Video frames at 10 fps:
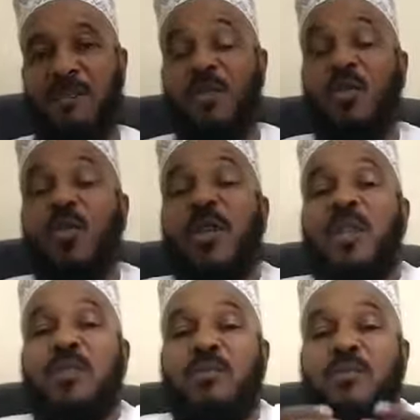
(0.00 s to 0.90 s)
To do it
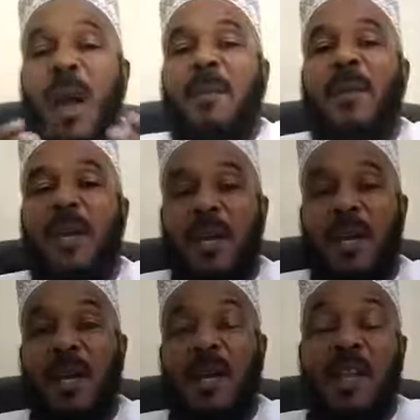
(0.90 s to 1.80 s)
properly,
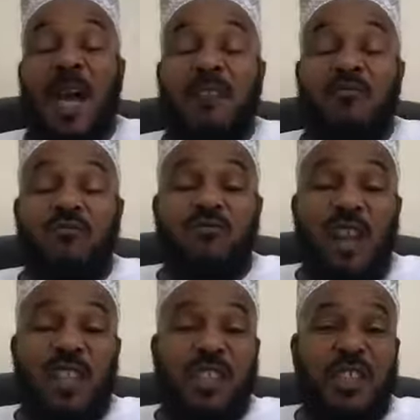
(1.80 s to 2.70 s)
not
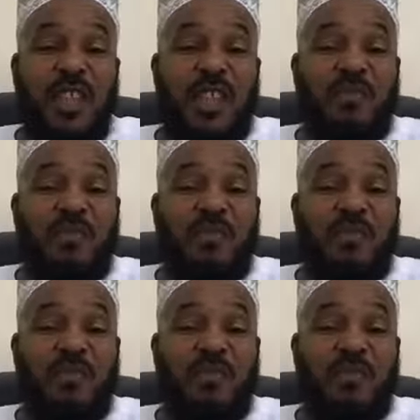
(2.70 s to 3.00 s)
rush and